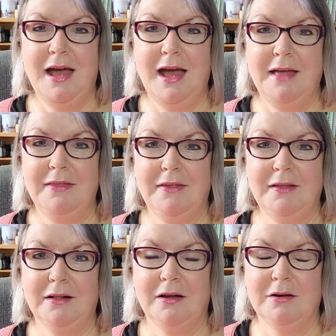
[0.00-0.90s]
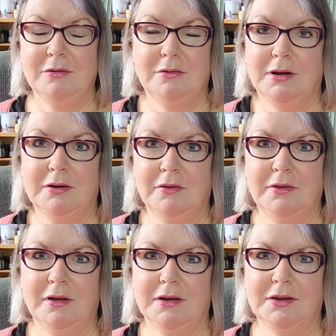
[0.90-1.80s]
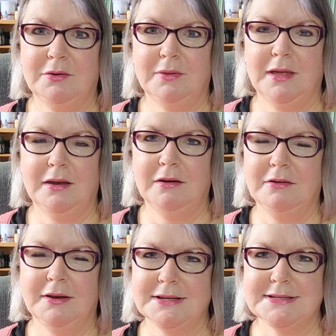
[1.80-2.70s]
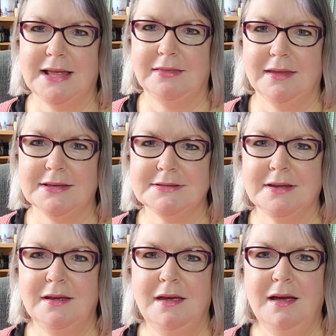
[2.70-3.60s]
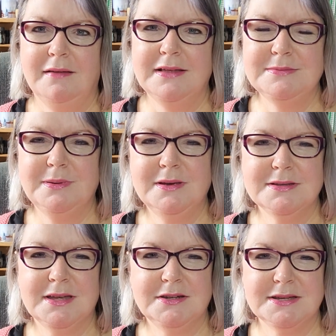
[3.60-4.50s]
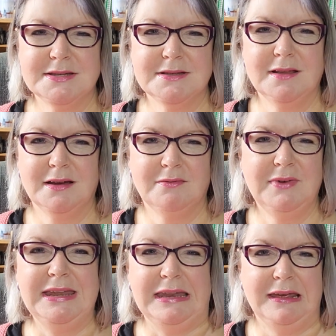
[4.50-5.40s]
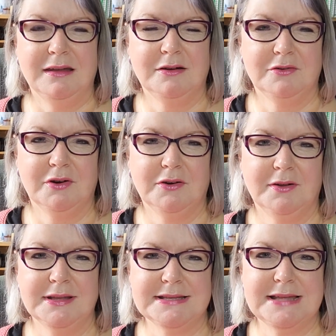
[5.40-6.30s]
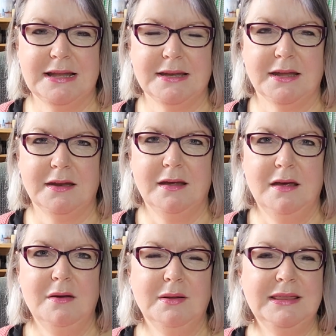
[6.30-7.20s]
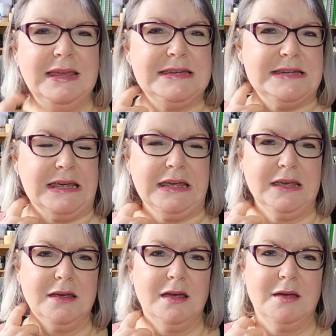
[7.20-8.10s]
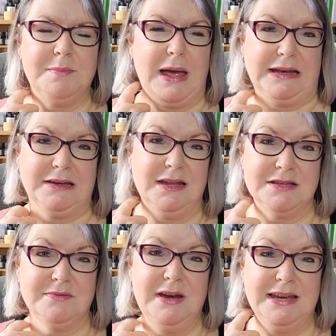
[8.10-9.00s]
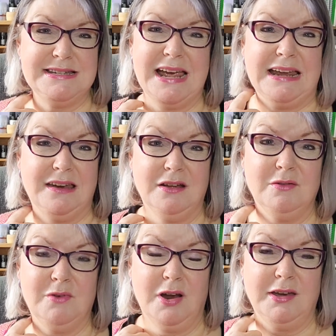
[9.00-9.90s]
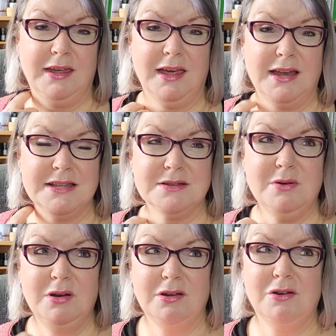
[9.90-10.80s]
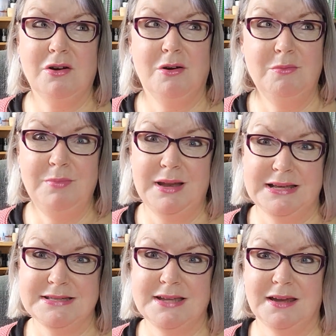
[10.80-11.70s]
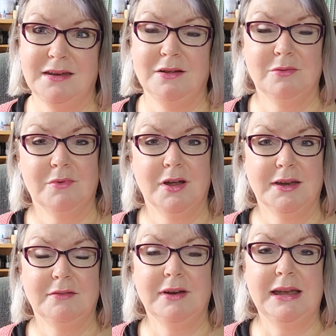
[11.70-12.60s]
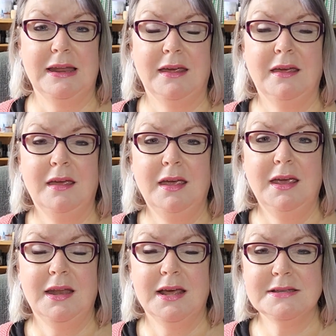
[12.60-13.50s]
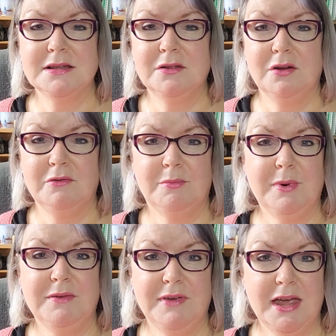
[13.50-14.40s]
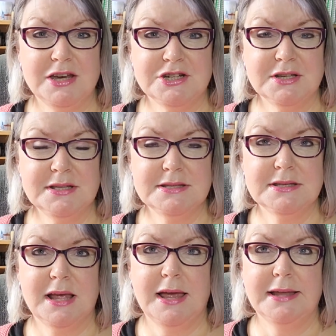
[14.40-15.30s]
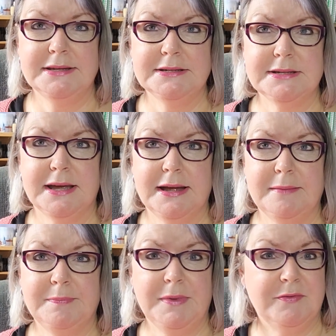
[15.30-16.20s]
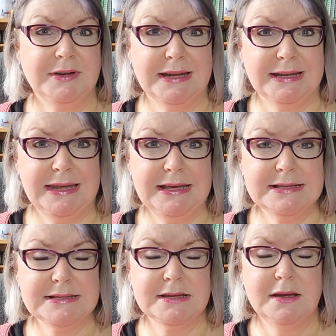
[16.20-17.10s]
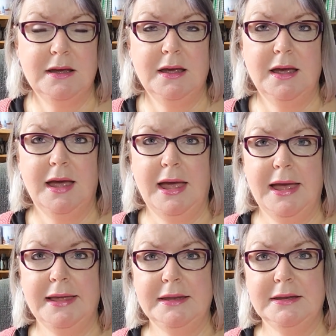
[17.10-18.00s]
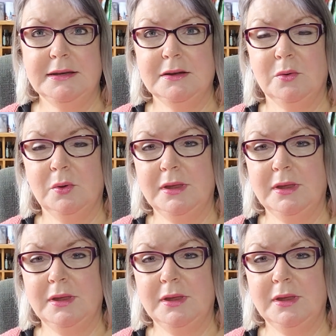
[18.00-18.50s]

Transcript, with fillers: and then they'll go, oh, I don't think I can do that. I don't understand this. And that's because they're just like reading it and trying to understand it. Well, knitting pattern is really technical writing and it's quite complex technical writing really. It has a lot of abbreviations and um, different techniques and all